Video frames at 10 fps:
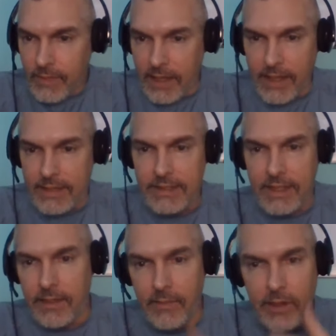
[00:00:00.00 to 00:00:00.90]
I can't see
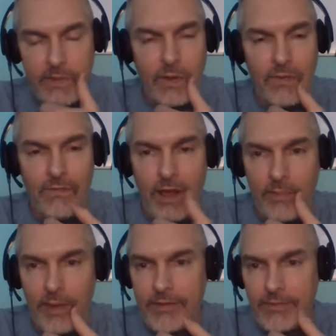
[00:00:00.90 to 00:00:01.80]
anybody's profile
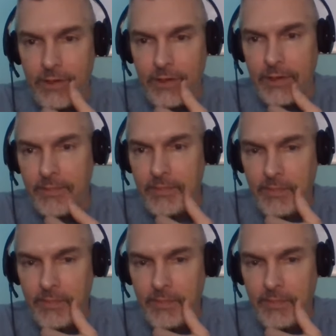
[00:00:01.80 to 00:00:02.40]
pics, really.